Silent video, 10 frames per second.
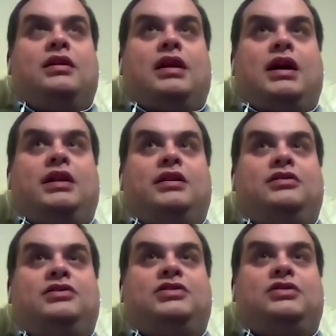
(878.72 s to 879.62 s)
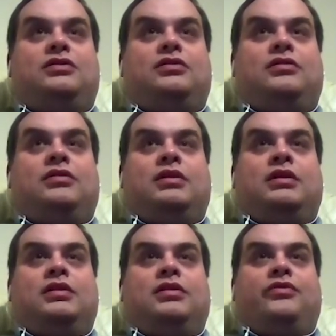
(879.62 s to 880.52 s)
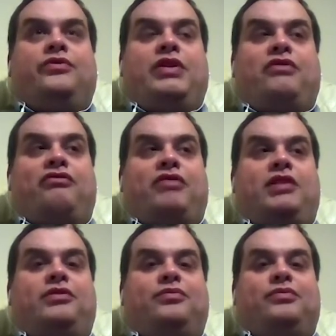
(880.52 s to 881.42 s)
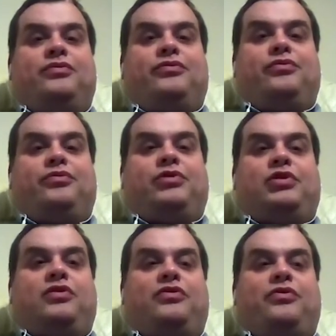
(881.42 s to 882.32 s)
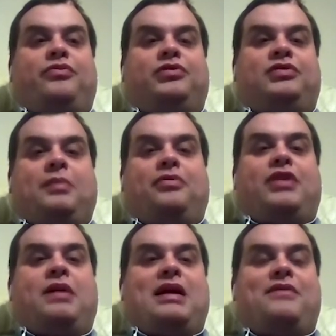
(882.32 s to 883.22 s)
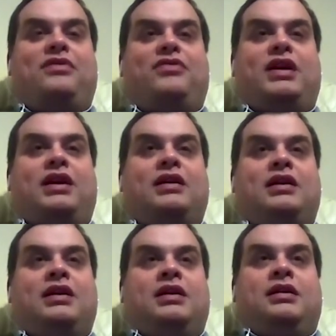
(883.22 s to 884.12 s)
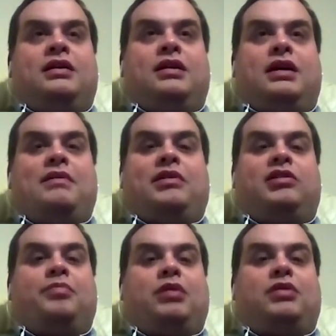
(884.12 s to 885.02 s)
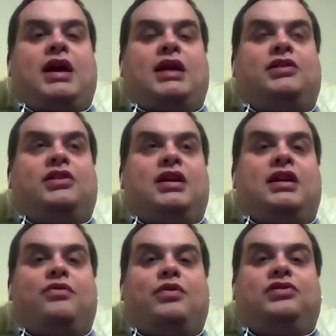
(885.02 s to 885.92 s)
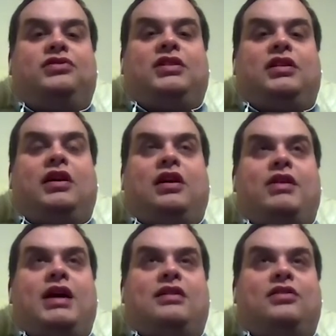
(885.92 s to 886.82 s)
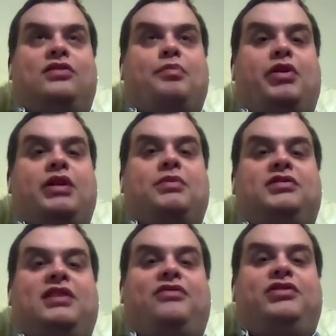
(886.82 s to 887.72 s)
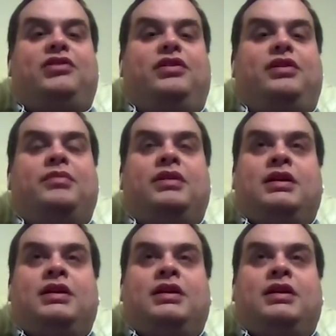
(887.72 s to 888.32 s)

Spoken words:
and the front sort of subframe and everything, even up to the bulkhead underneath, was still an R8. Just the body was different on them.